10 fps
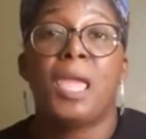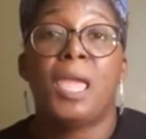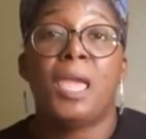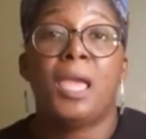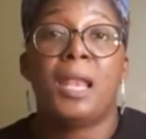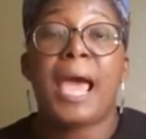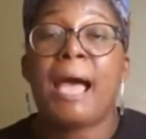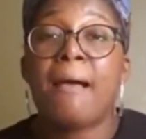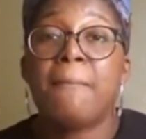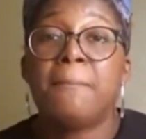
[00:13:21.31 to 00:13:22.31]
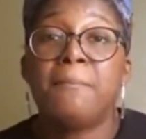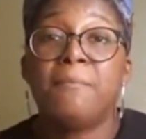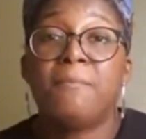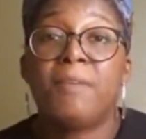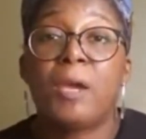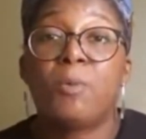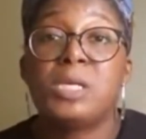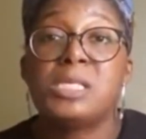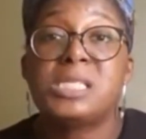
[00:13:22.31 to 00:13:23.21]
and I'm very